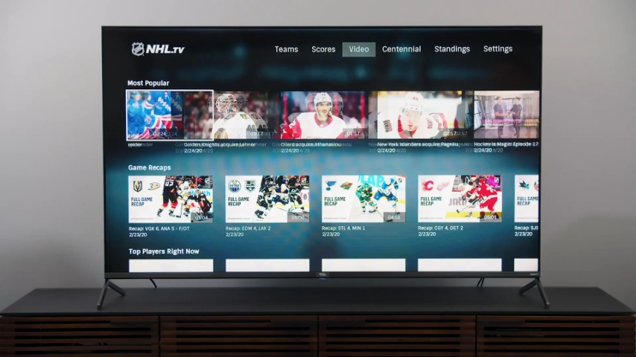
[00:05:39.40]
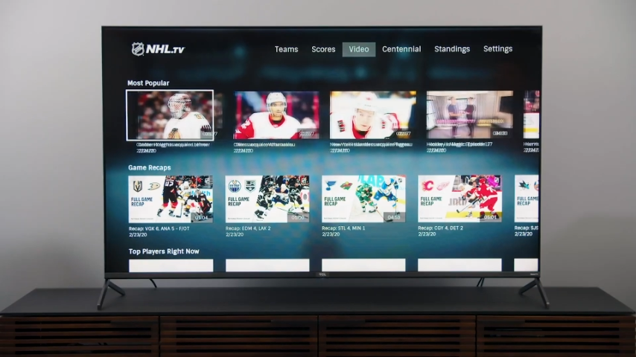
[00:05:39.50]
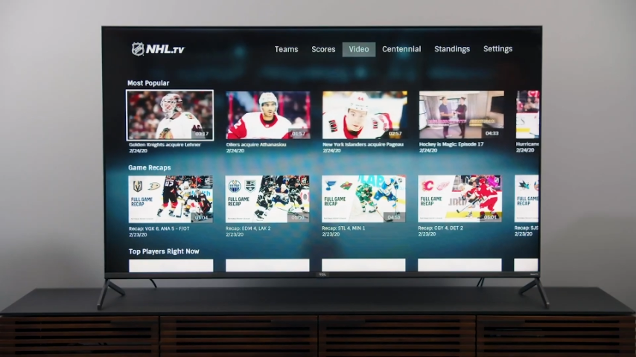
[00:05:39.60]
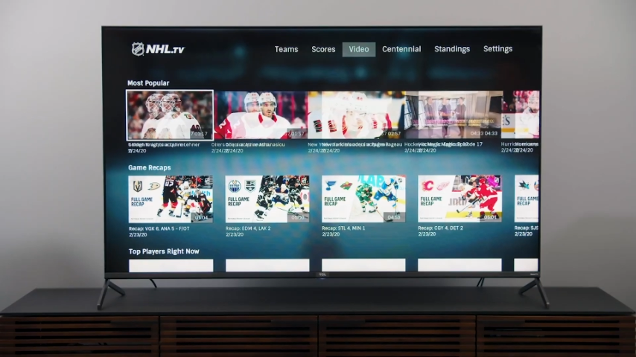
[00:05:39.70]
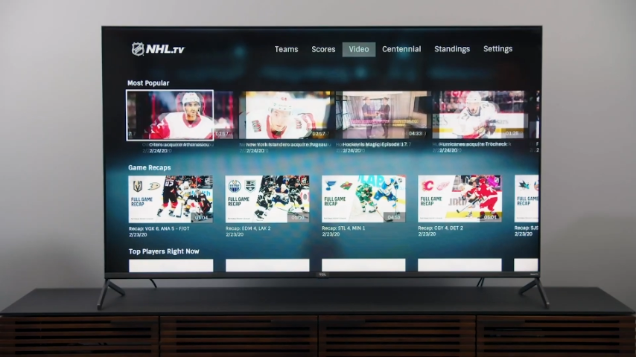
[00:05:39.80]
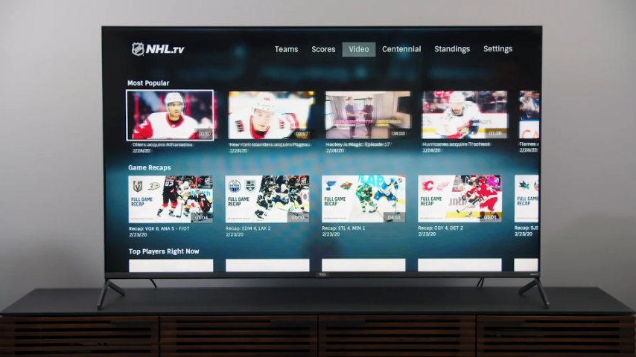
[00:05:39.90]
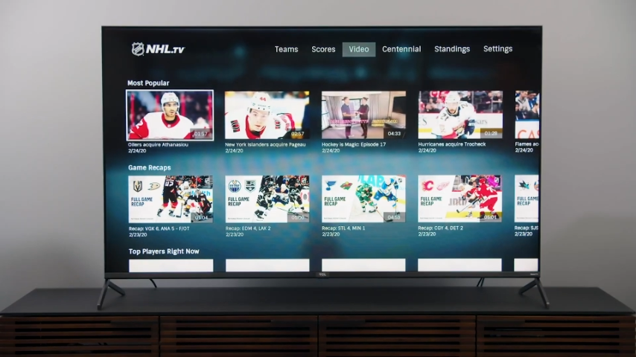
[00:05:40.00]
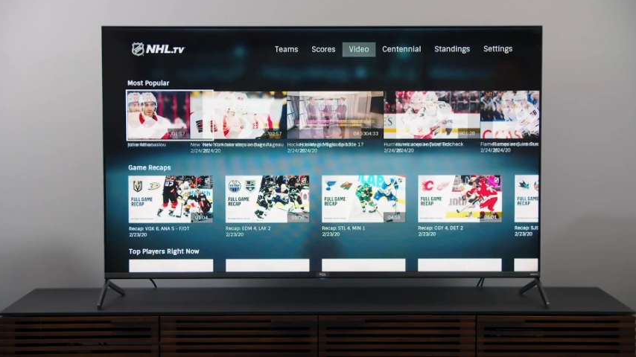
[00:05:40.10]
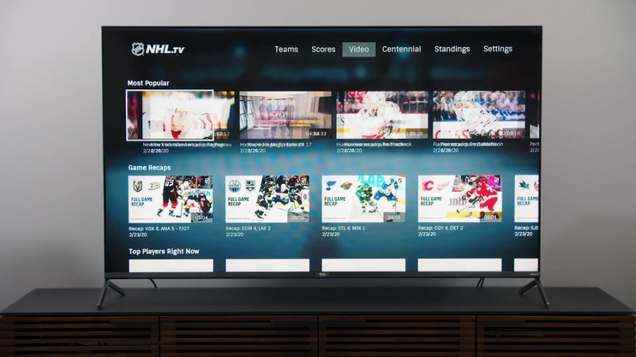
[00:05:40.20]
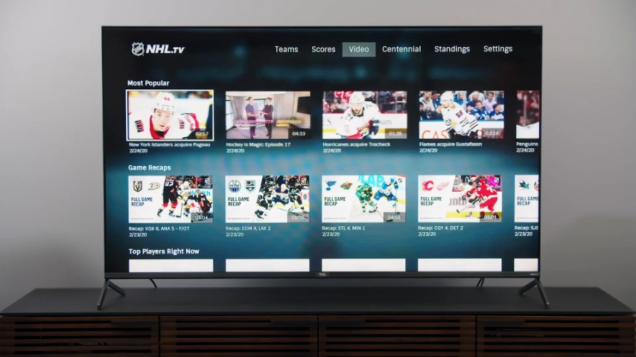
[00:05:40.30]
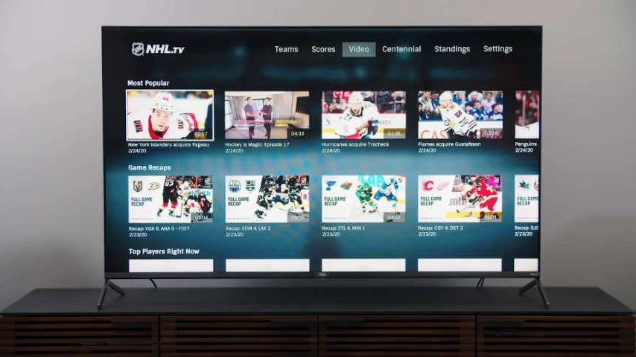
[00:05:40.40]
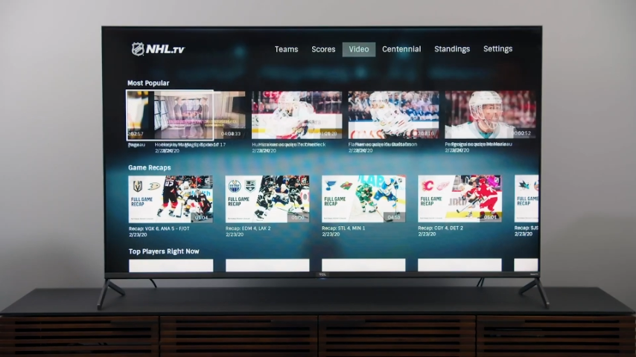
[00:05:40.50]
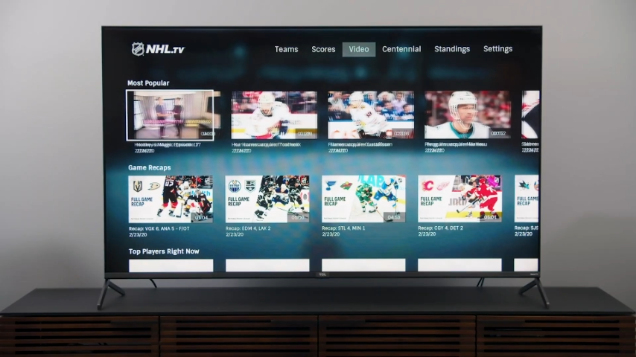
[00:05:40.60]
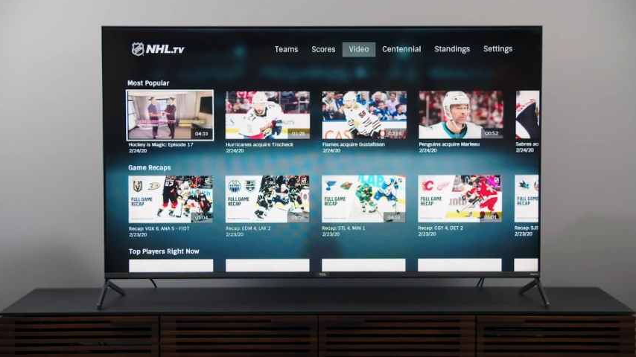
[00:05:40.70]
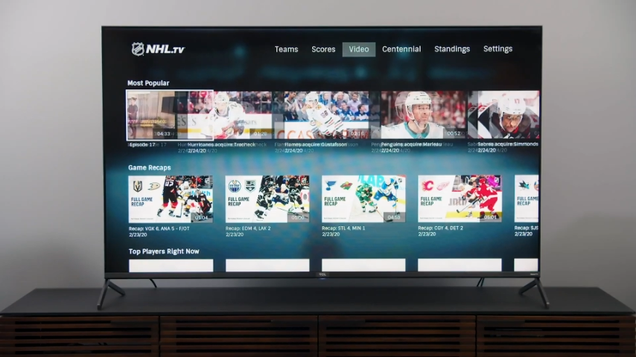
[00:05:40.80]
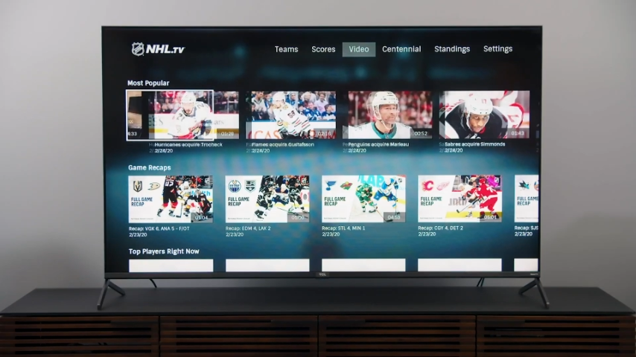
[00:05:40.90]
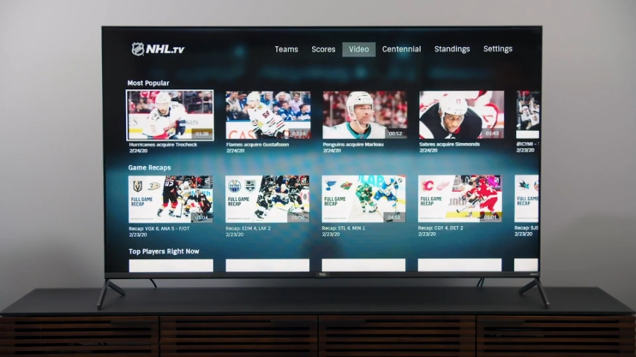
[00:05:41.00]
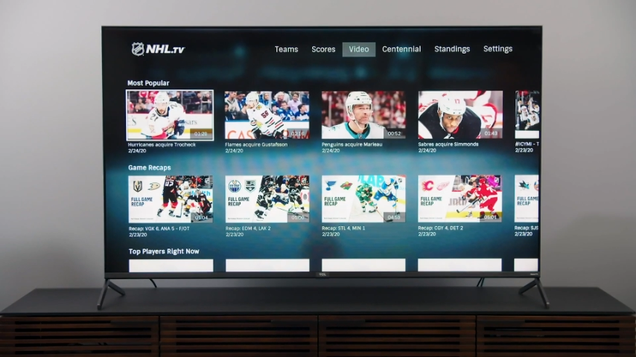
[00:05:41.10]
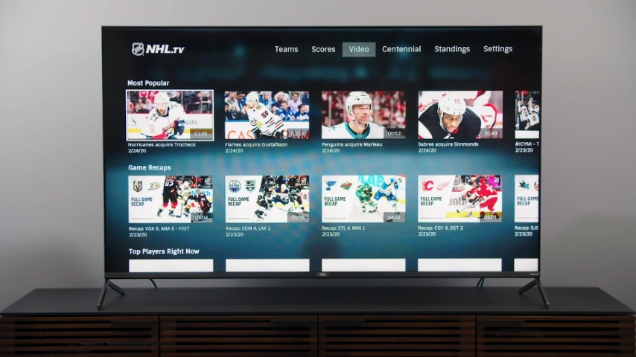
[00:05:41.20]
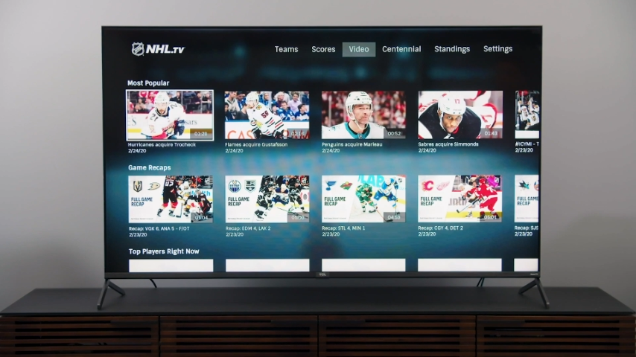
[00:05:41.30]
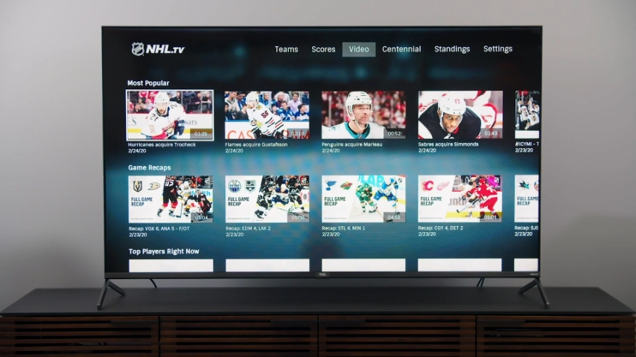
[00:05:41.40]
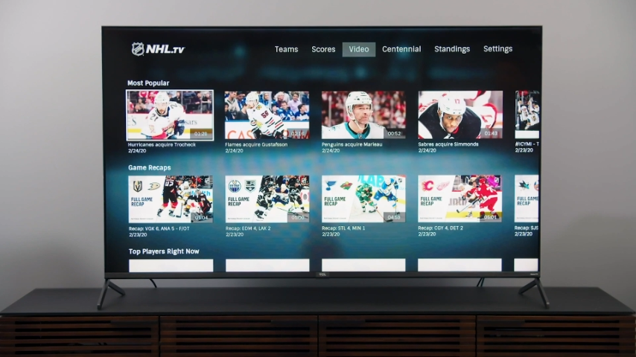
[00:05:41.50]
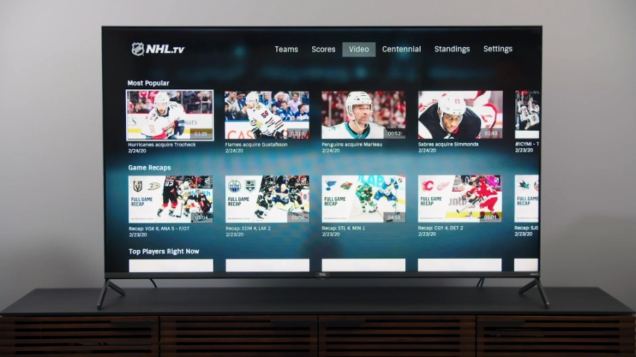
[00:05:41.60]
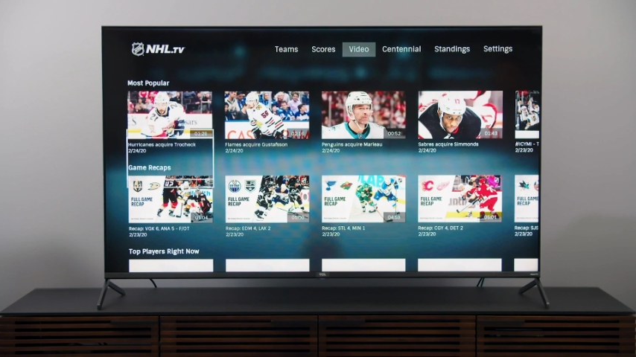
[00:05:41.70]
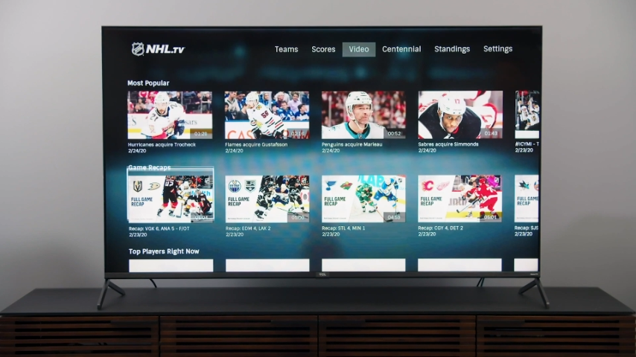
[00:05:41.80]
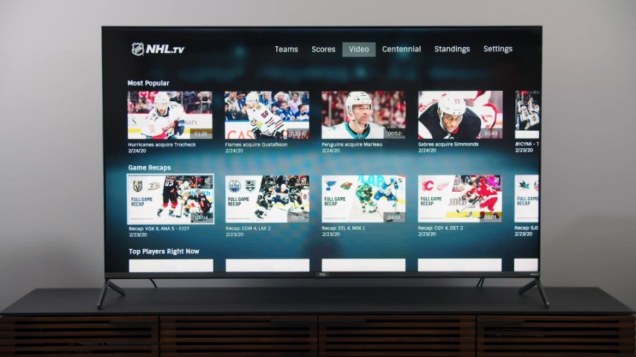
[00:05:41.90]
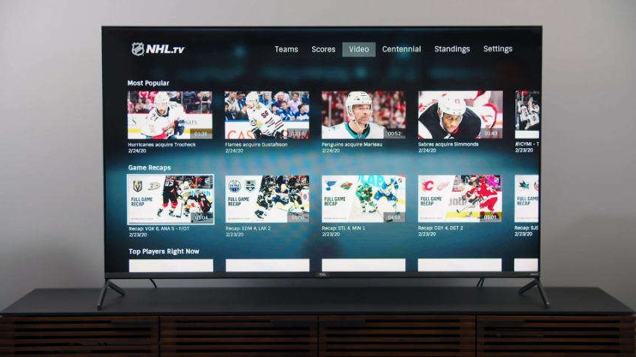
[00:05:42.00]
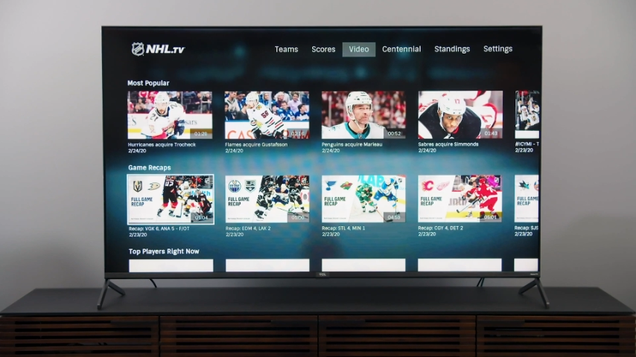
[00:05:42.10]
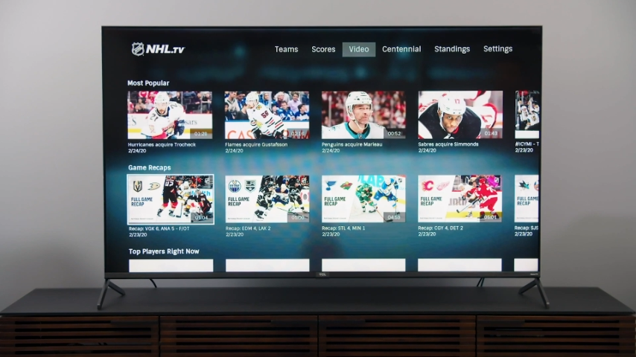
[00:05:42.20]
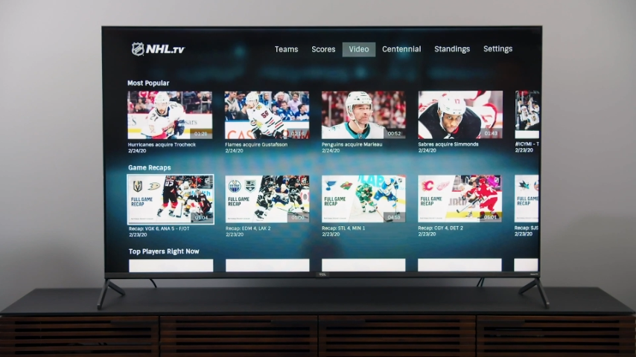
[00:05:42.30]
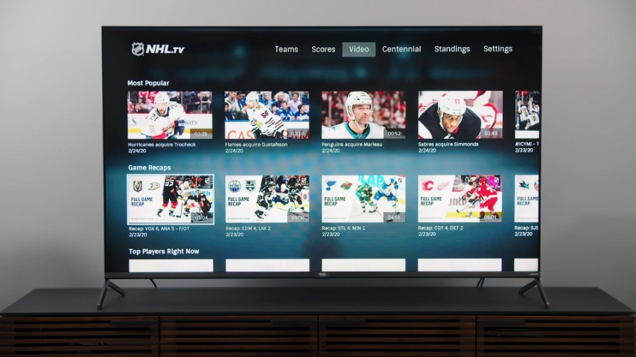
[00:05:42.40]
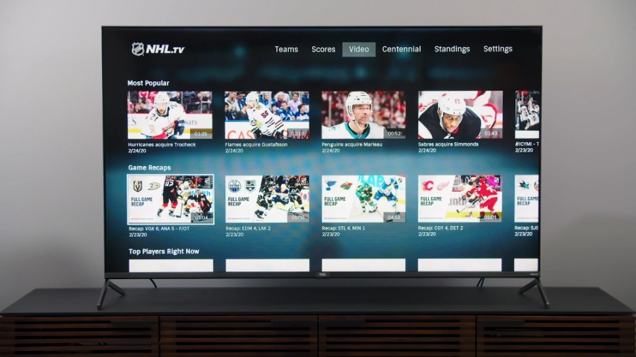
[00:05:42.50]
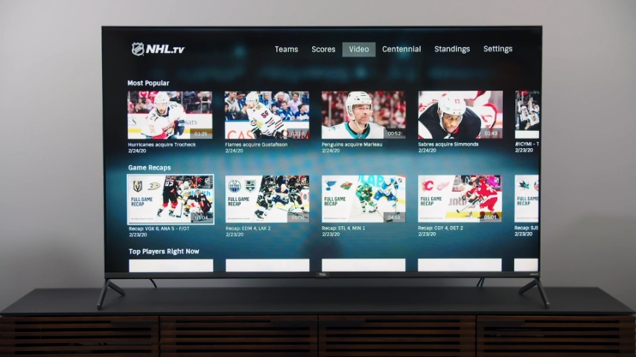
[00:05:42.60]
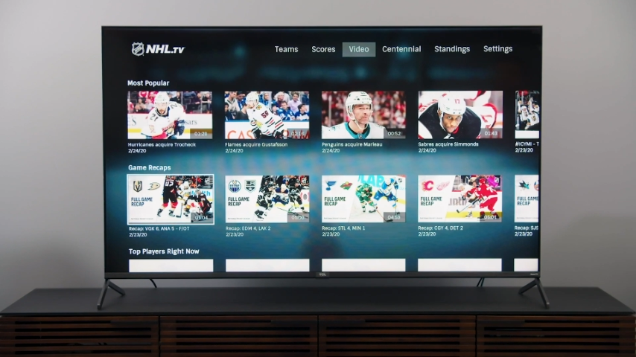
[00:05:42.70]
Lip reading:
Nobody's mouth can be seen.